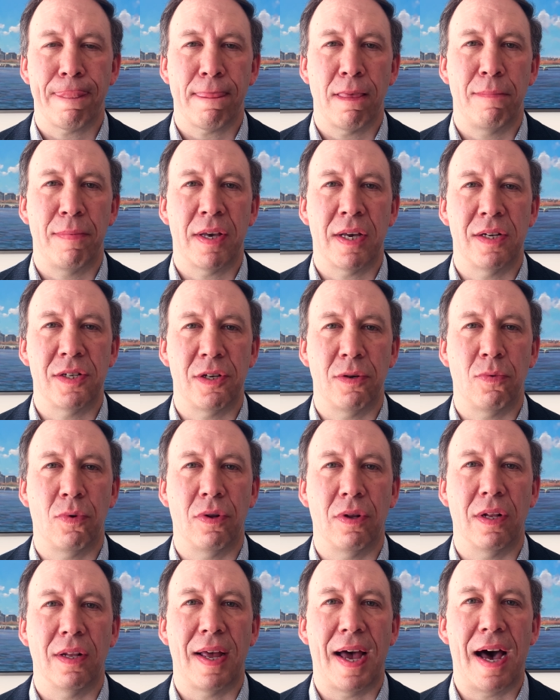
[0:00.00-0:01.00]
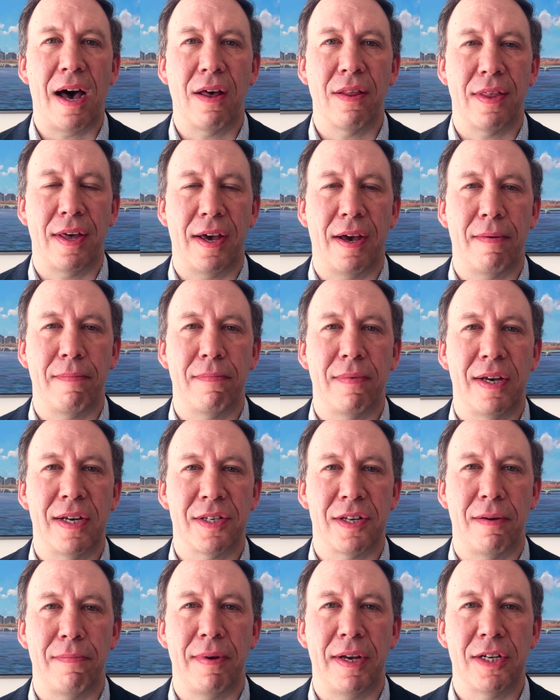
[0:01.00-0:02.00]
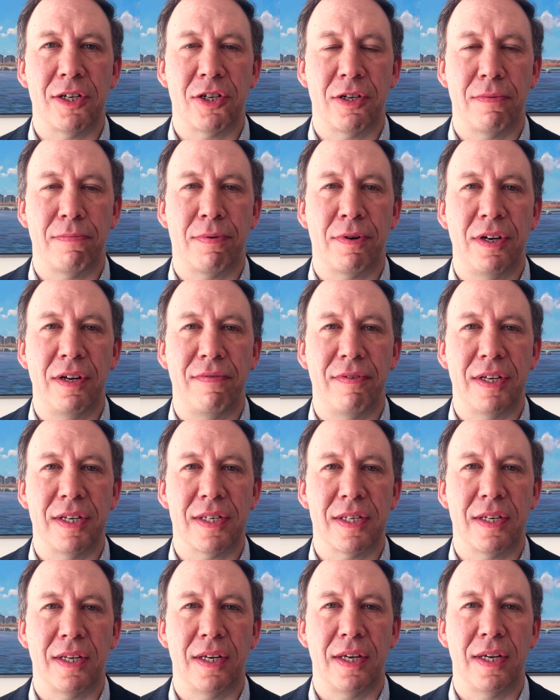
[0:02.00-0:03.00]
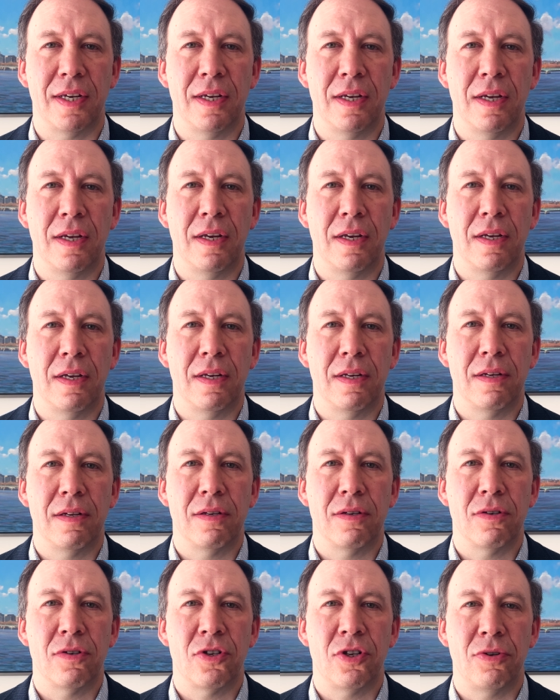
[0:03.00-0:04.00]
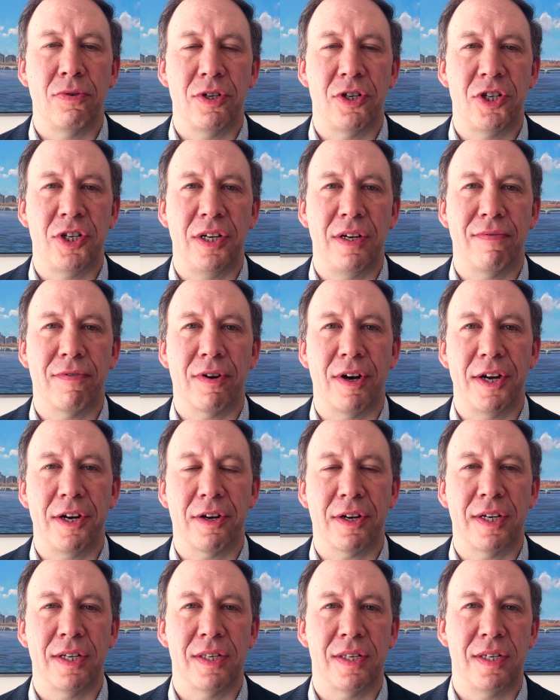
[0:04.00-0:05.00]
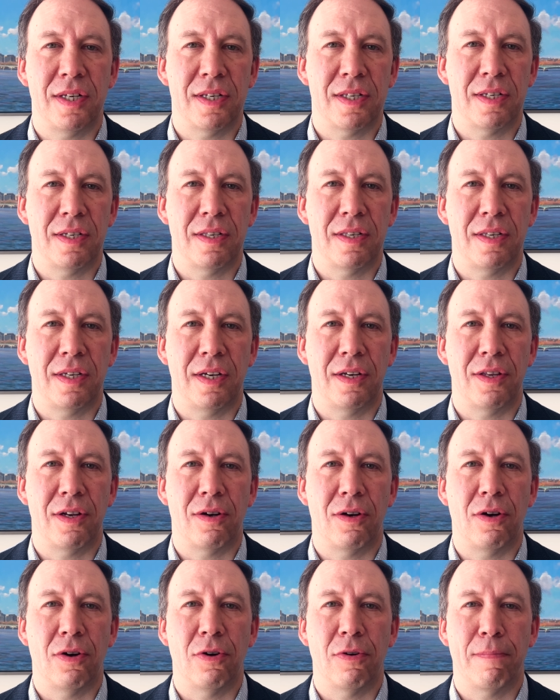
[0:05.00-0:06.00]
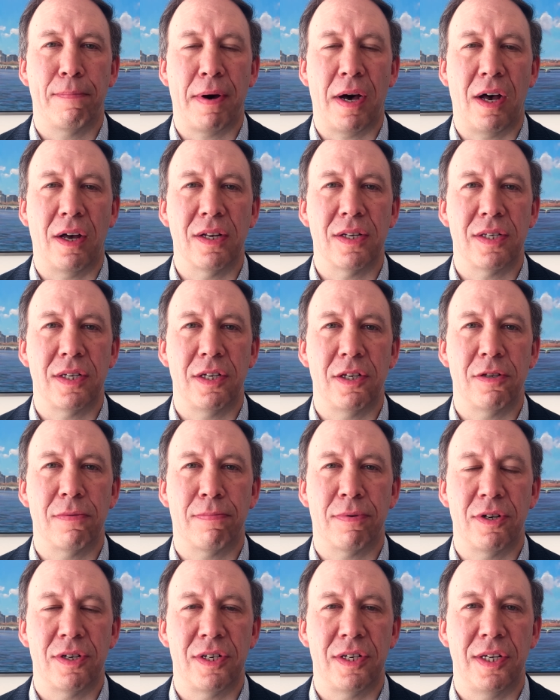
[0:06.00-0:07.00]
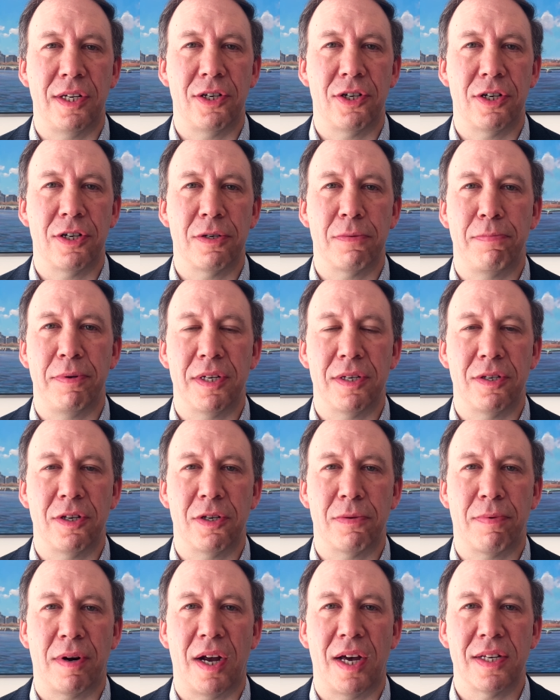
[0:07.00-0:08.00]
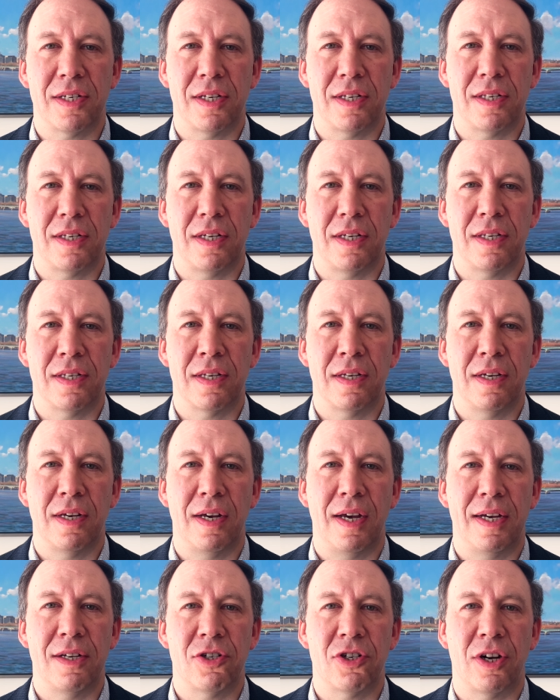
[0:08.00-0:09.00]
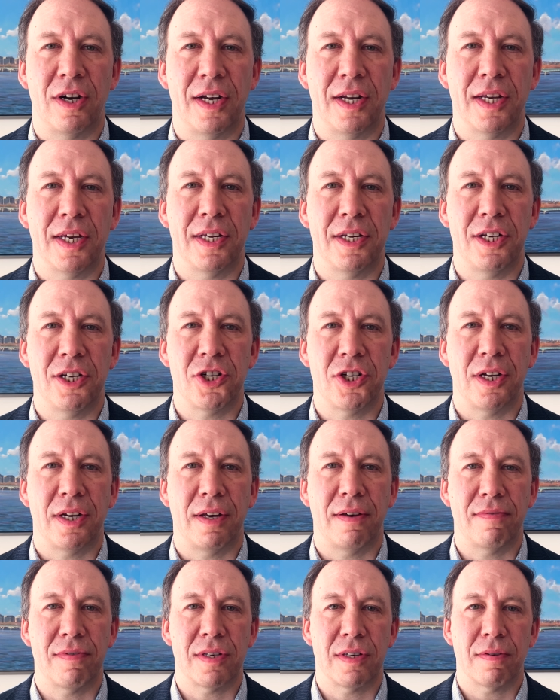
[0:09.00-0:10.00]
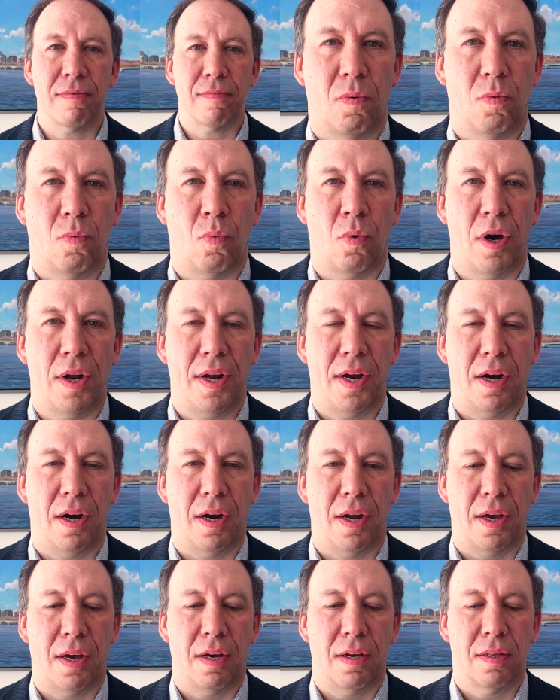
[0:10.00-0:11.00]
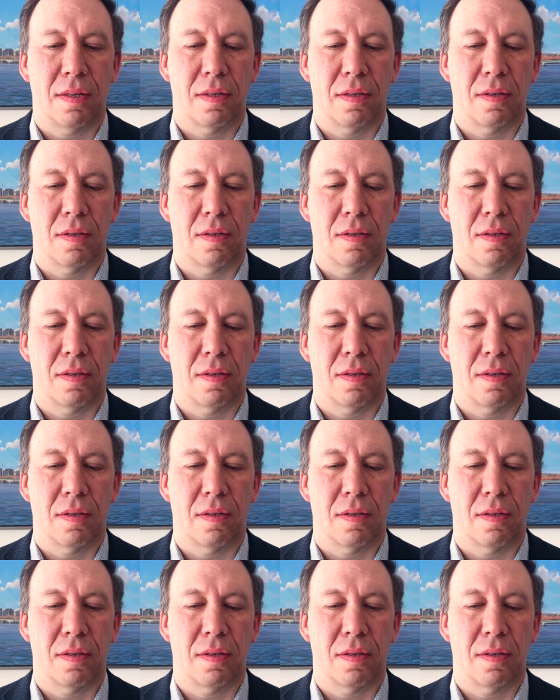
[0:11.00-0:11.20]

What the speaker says: because it will allow them, as I mentioned previously, to achieve greater consistency in their own policies, procedures, business processes, and training initiatives. One area